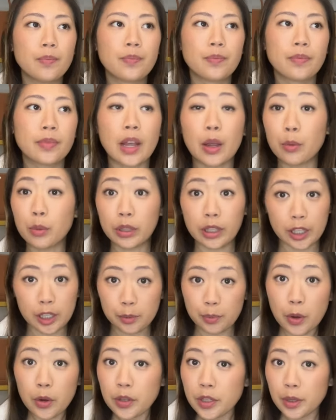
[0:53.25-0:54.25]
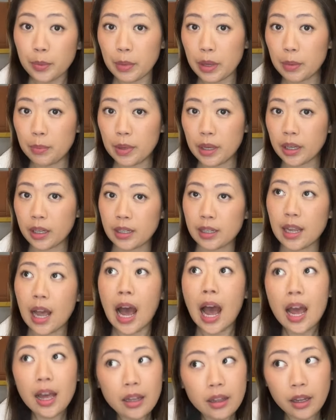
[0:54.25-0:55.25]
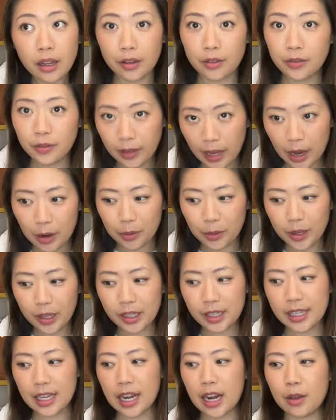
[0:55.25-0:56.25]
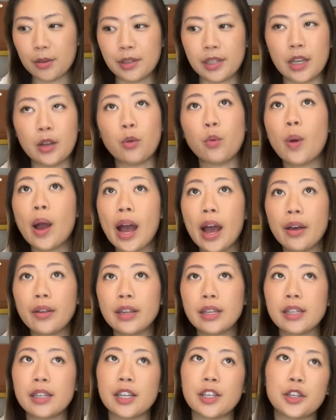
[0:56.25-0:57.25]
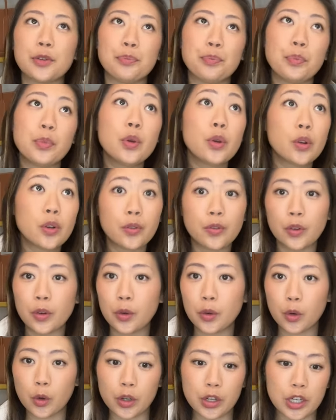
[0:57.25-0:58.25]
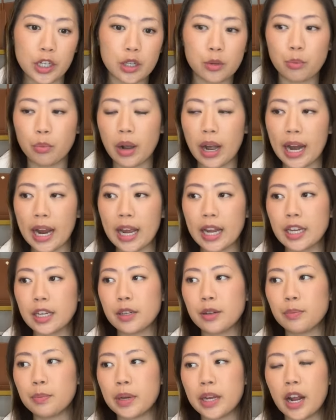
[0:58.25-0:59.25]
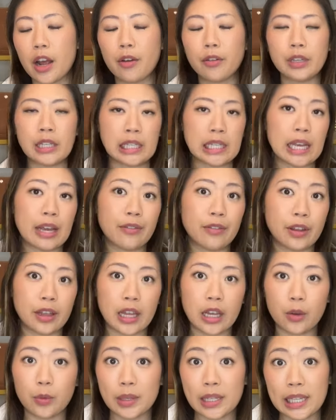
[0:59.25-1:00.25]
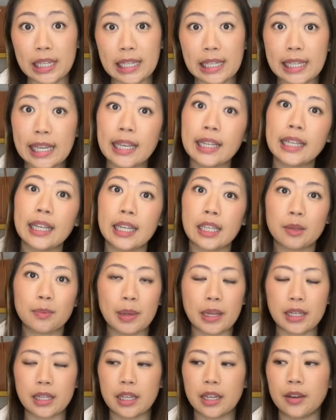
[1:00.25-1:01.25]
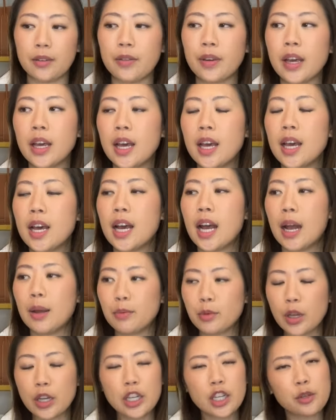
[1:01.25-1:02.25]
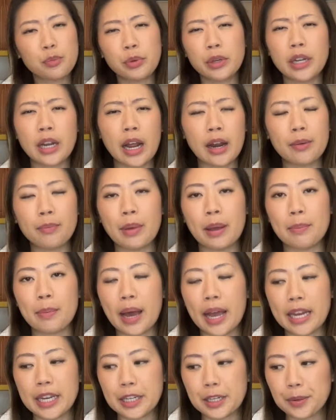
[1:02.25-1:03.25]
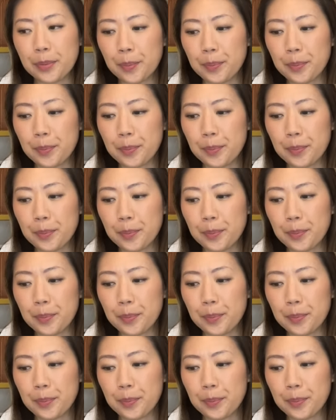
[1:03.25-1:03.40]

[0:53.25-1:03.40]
that really spoke to me because I love flowers and I was like, wow, this is such a beautiful, gorgeous brand, but obviously everything was insanely expensive. Um, so I just put it out of my mind.